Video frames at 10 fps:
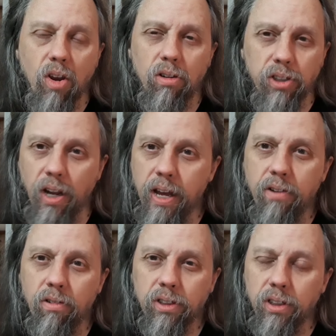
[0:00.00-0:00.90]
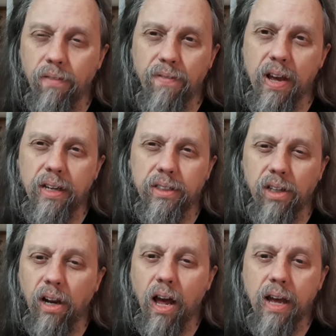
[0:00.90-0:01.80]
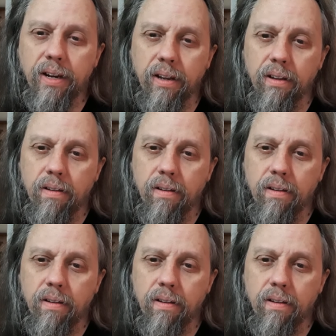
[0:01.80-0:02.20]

Ursula Andress in the face a lot,